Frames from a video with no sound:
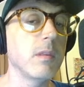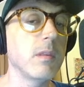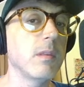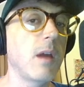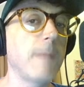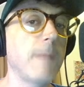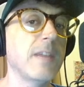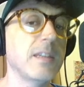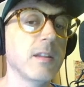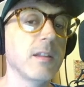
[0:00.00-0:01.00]
update to the
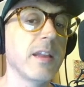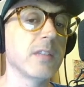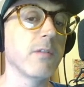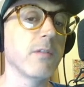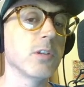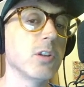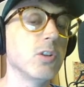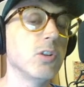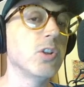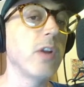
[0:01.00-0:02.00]
latest version, you
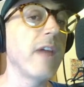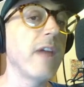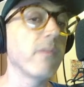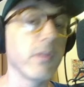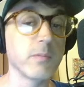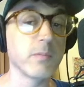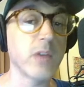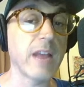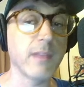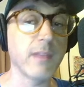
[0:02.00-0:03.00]
should have rhythm track there.